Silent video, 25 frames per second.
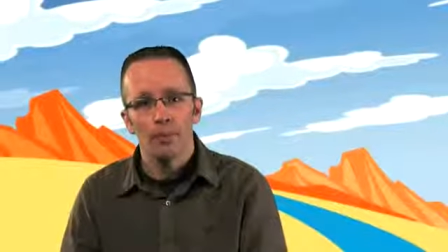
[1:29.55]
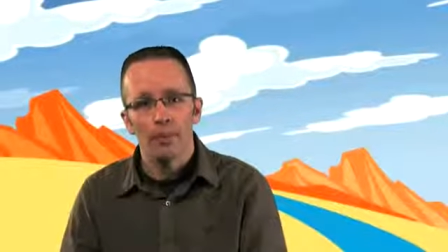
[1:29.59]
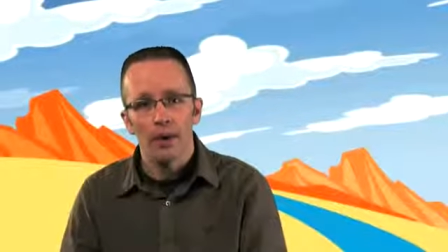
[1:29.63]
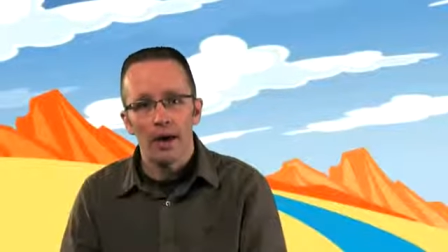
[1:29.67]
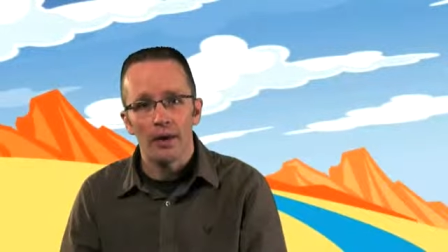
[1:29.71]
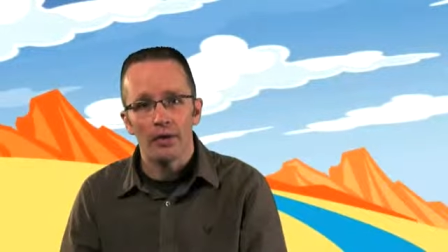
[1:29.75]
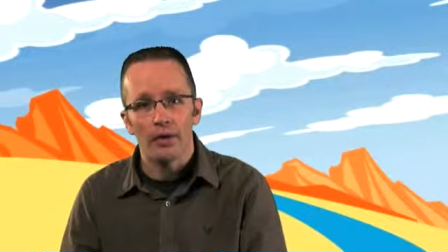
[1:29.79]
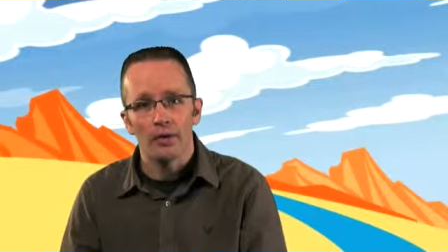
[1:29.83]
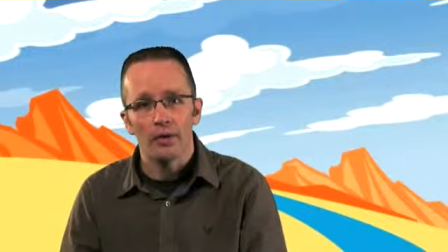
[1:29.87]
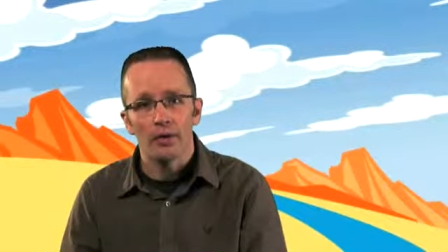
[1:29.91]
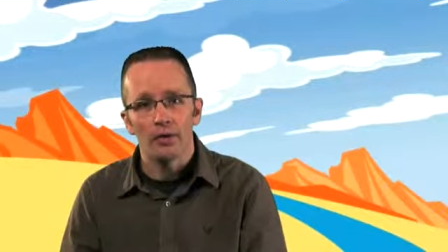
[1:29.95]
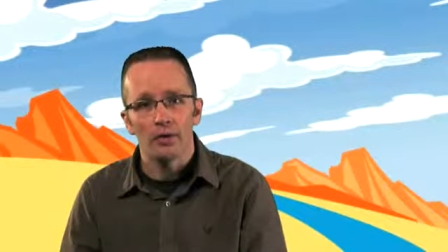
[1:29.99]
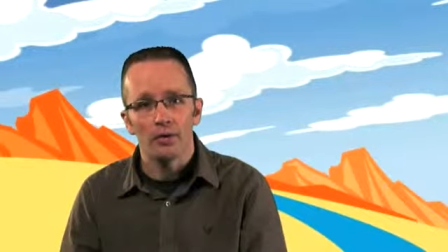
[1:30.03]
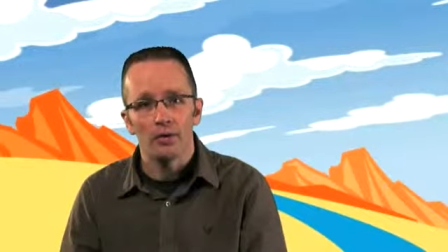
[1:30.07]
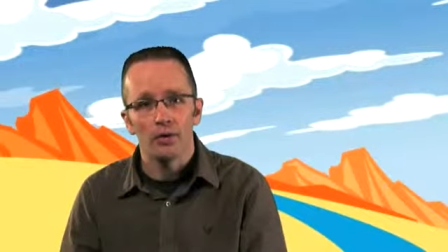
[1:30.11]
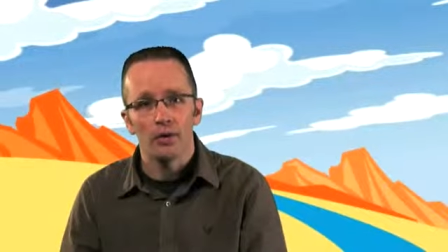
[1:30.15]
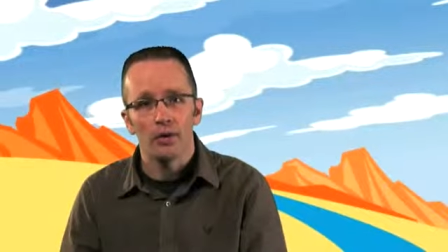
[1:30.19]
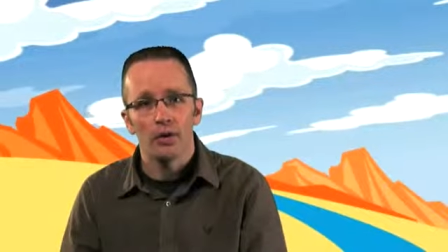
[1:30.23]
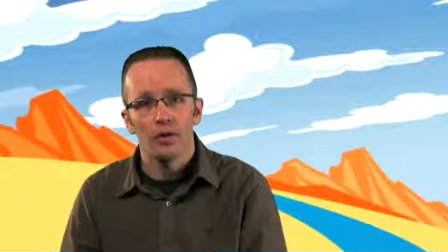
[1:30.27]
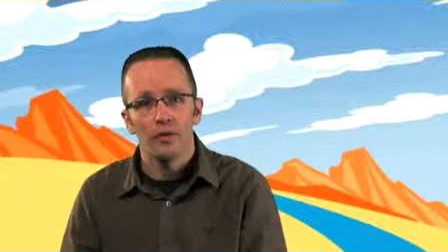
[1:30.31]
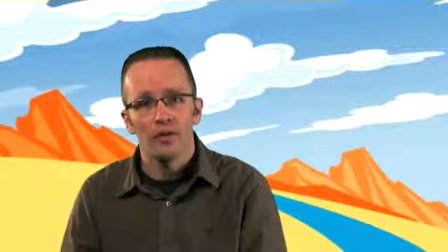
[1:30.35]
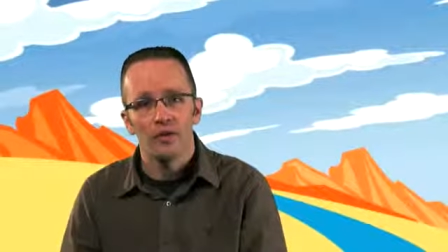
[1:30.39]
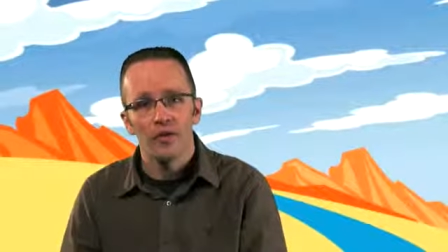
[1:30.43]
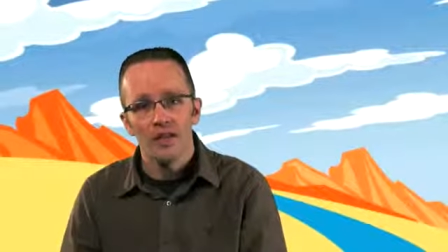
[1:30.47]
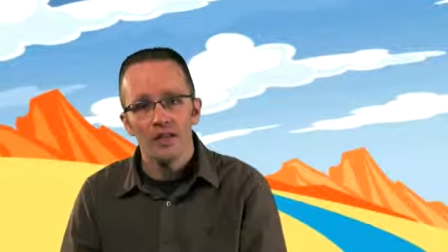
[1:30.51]
Bethel
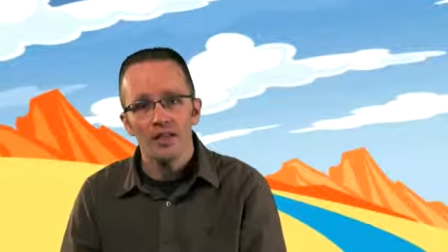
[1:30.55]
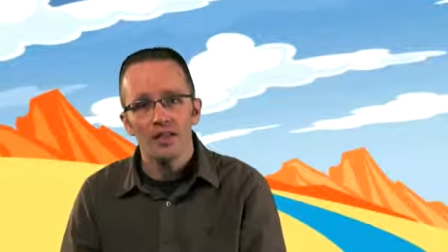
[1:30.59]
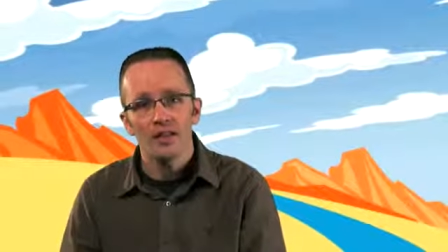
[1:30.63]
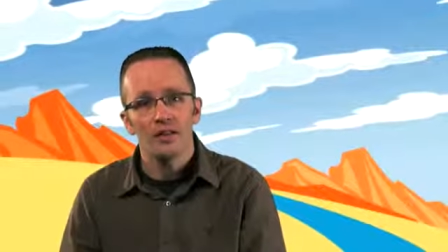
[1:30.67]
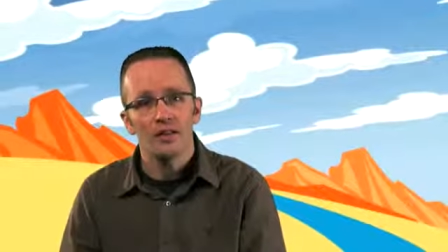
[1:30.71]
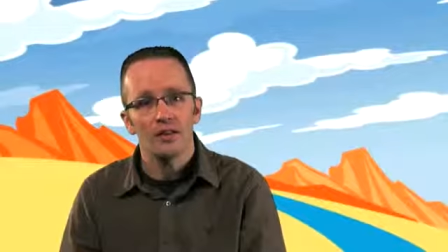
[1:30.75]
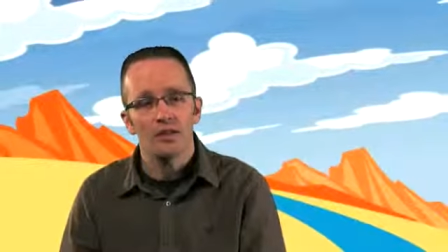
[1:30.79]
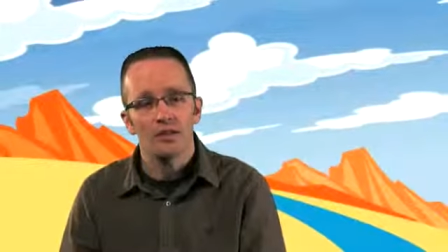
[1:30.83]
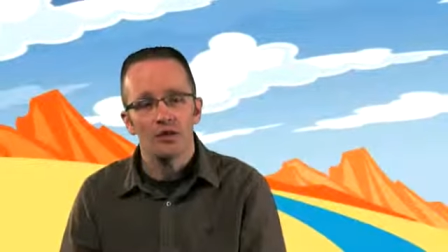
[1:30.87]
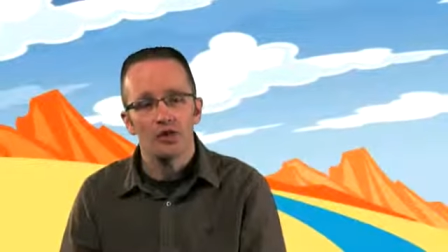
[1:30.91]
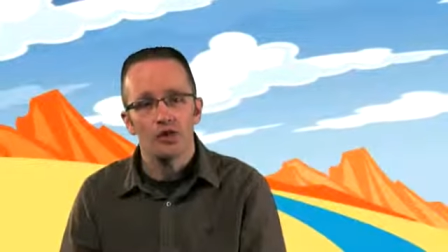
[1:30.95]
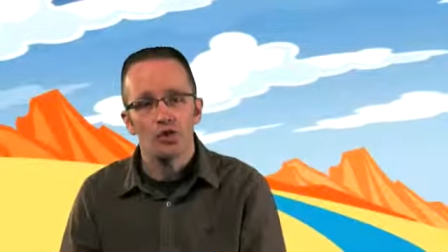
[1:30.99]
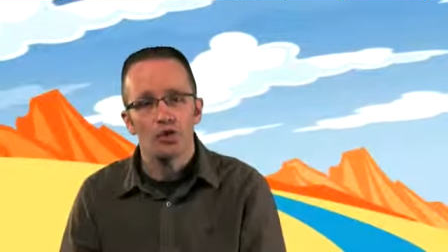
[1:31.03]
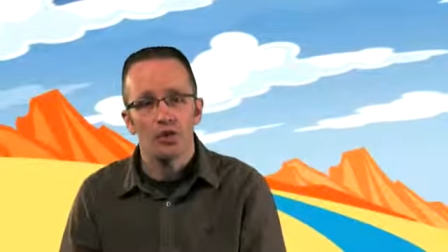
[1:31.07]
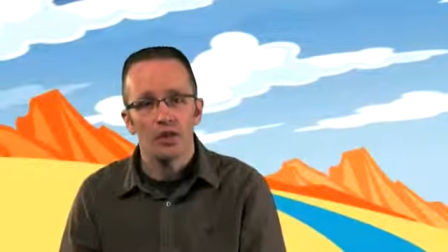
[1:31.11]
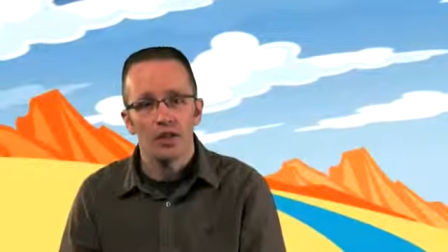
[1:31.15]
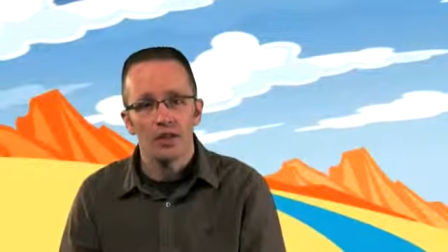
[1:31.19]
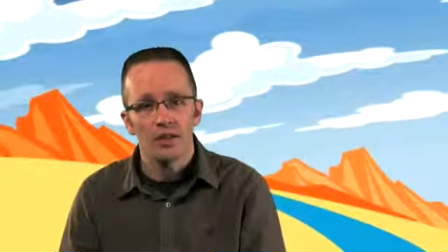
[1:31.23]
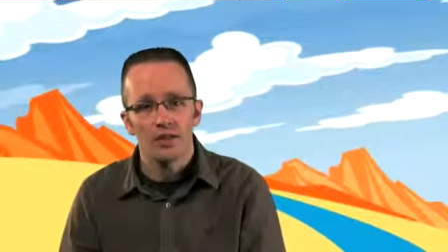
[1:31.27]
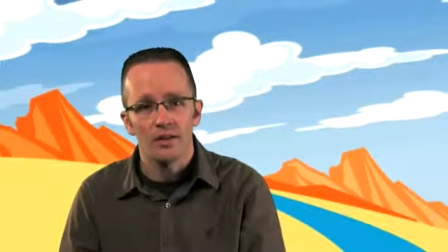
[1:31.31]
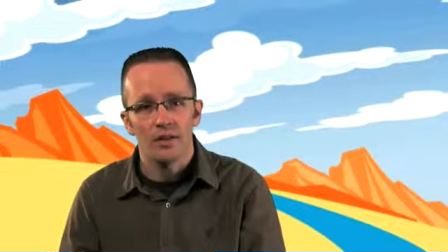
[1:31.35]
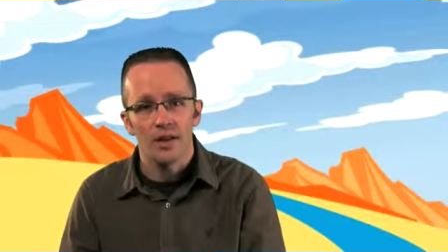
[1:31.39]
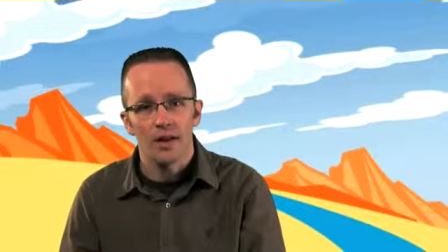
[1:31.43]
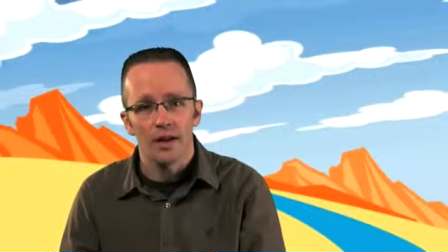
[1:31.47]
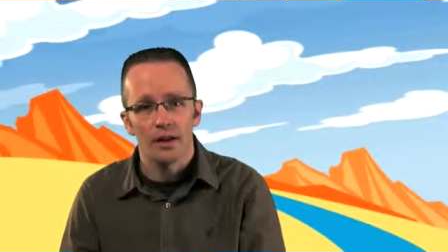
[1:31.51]
to visit the
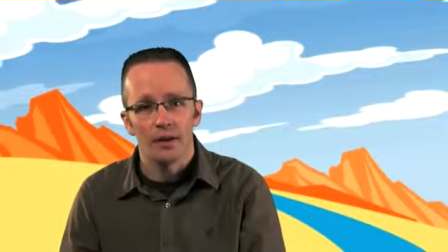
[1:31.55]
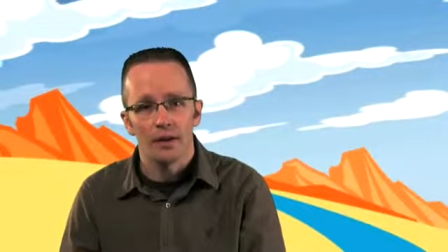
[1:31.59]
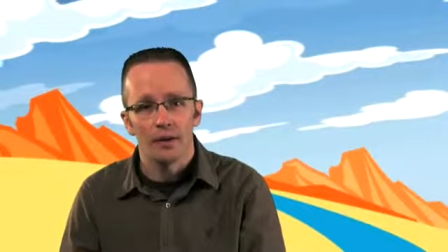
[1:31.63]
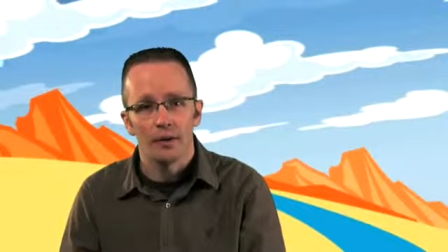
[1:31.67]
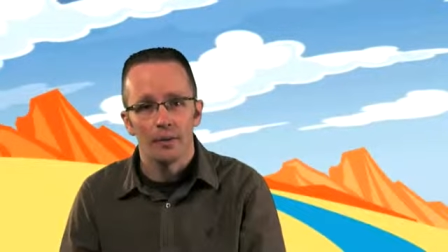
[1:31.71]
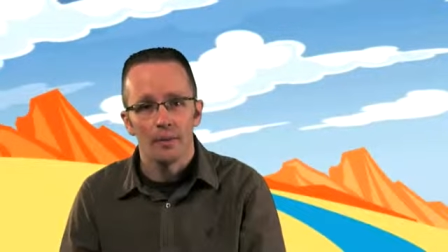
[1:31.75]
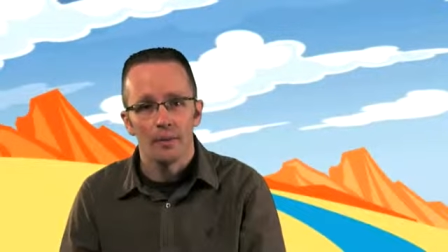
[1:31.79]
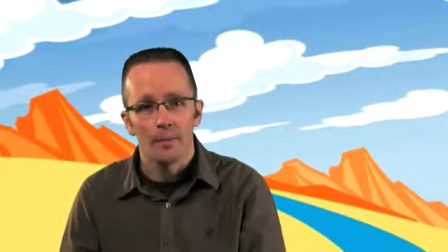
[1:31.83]
students there.